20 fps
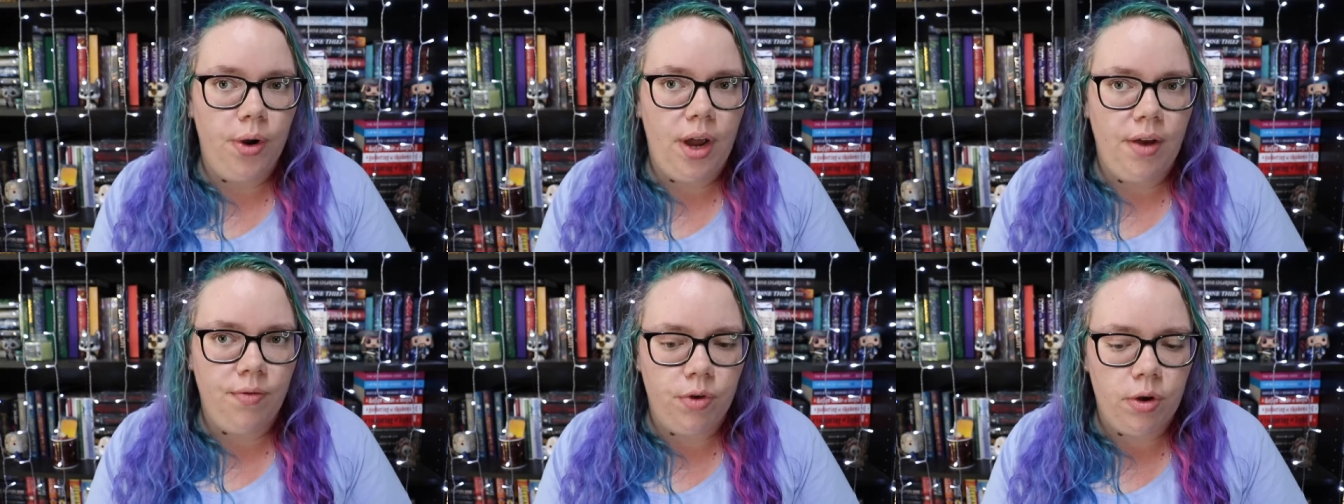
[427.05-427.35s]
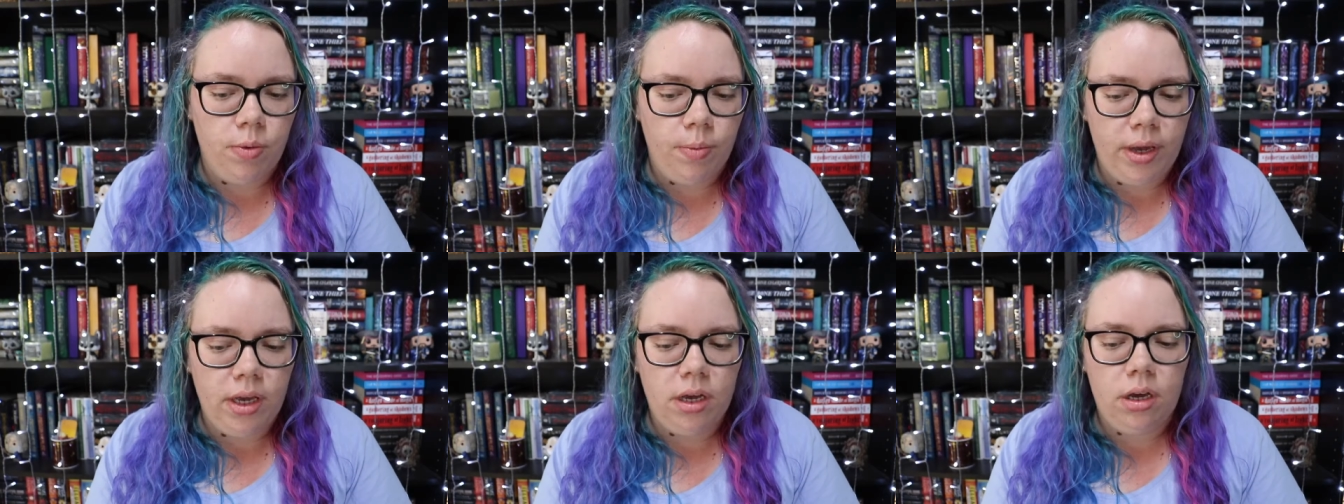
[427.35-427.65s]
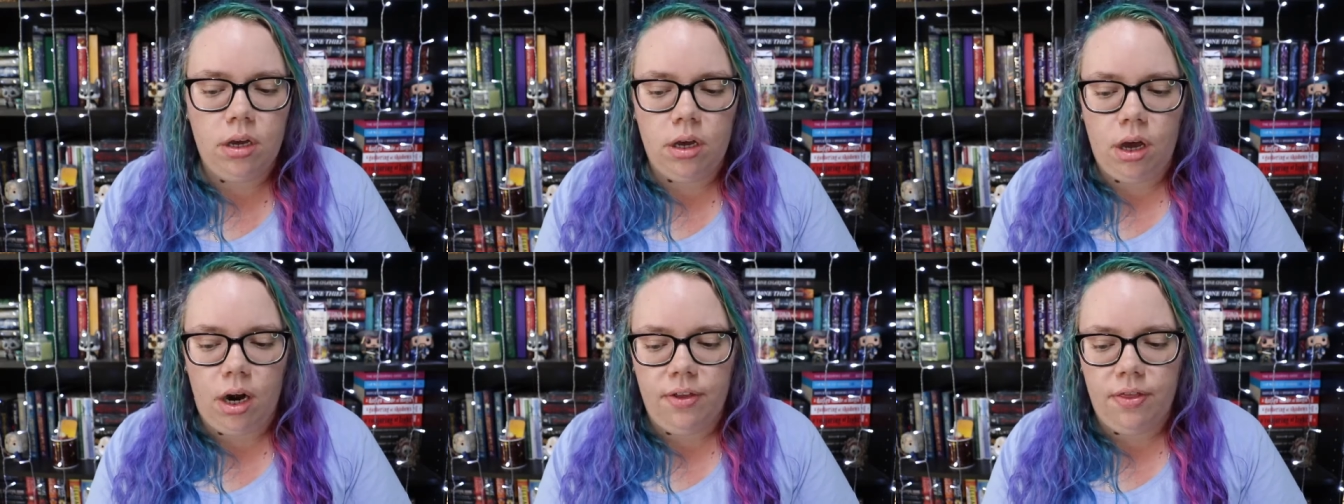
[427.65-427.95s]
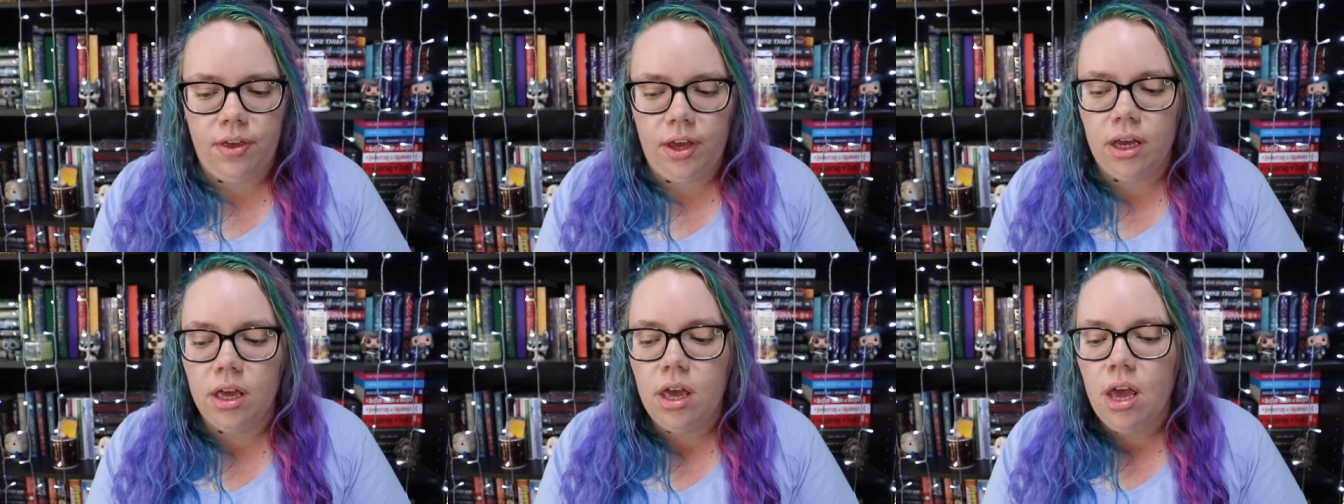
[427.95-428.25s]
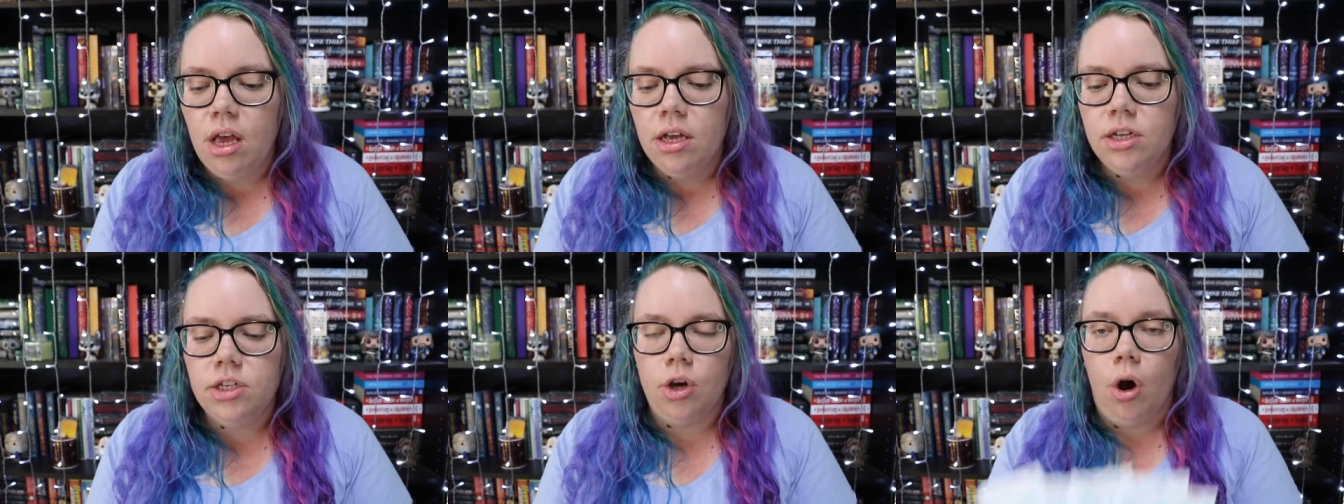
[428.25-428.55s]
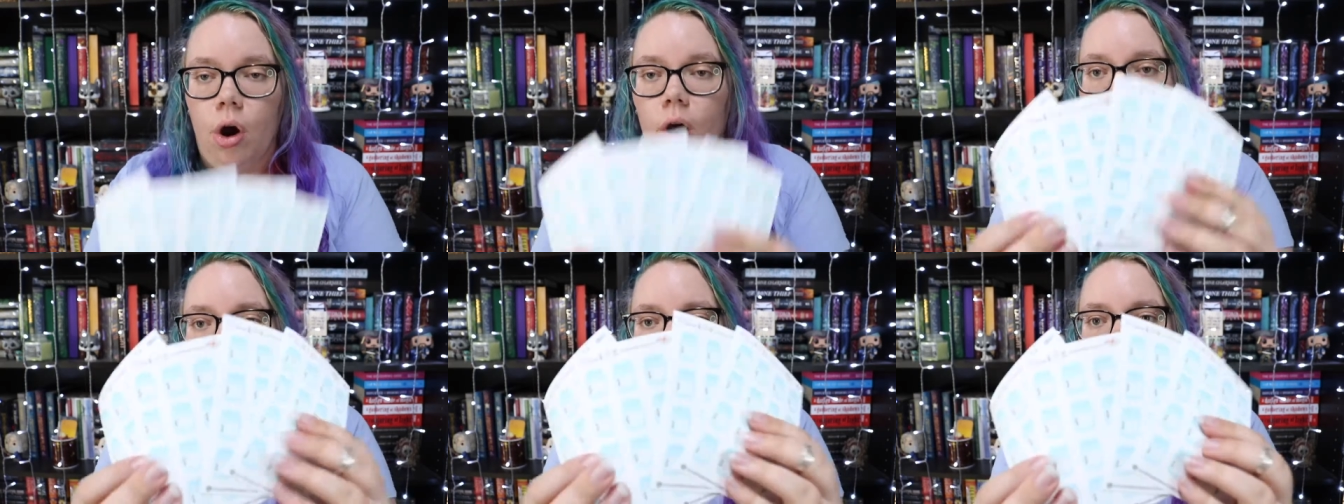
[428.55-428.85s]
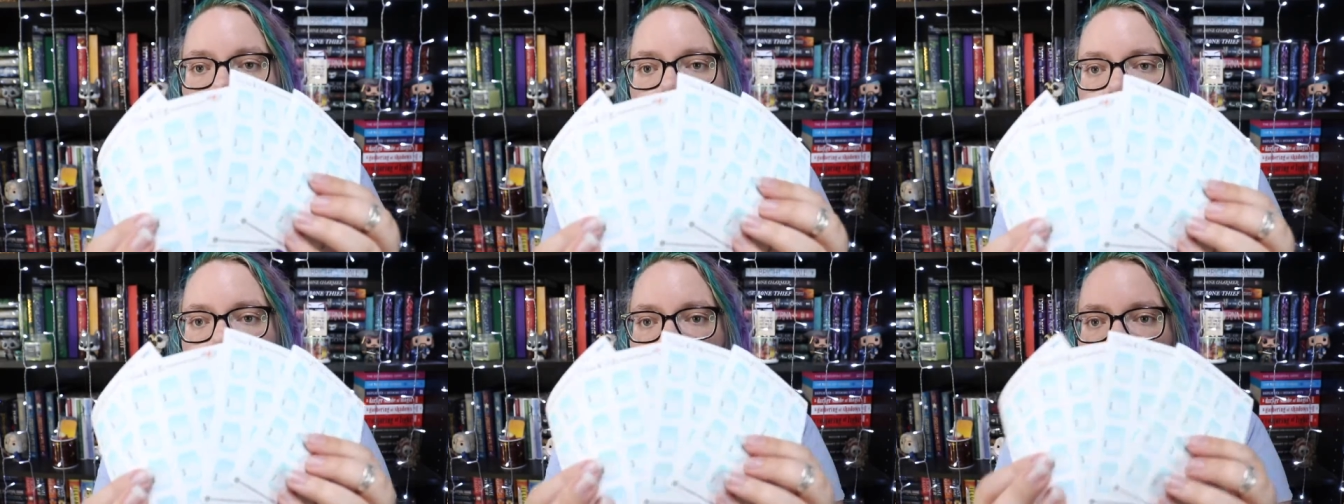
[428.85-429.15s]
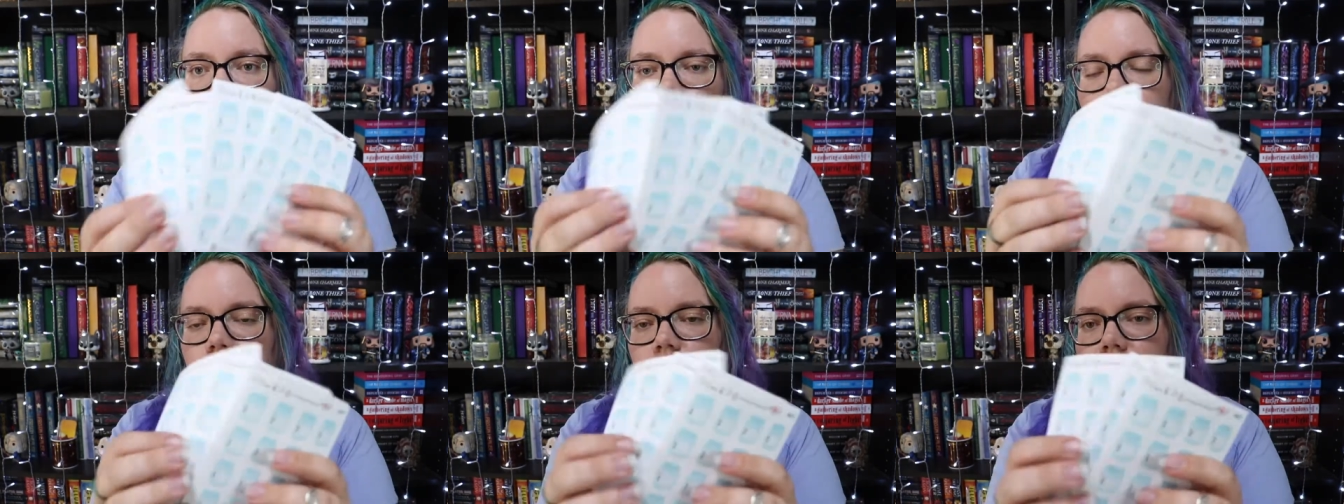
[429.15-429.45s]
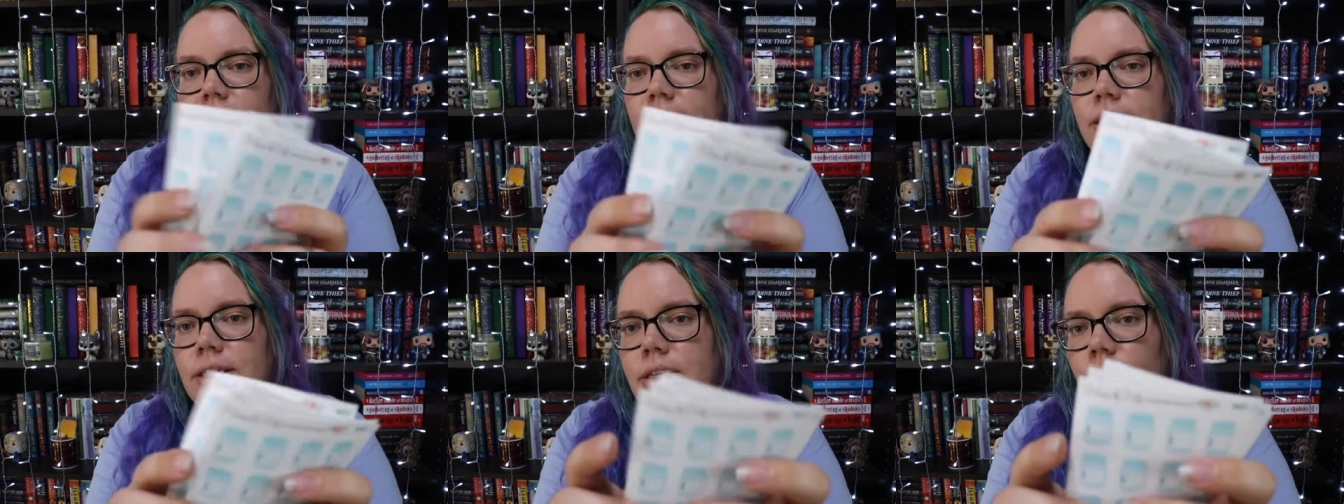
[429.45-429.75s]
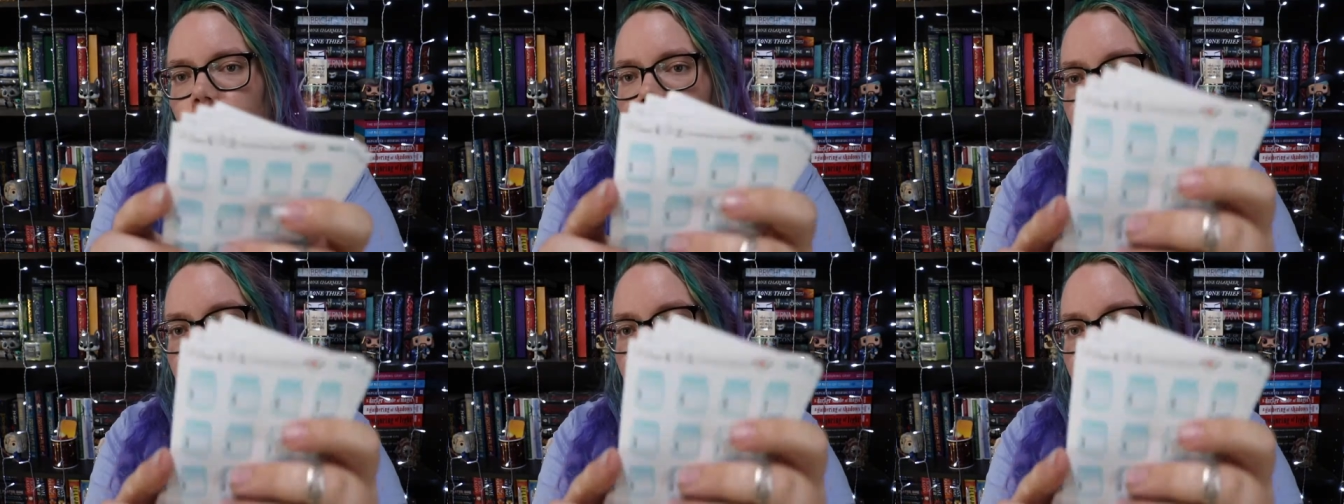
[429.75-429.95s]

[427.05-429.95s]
every week kind of thing. So I bought four sheets so I